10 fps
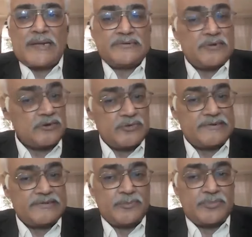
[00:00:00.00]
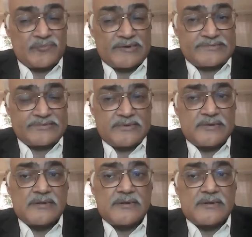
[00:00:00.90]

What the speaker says: impact not only the professional,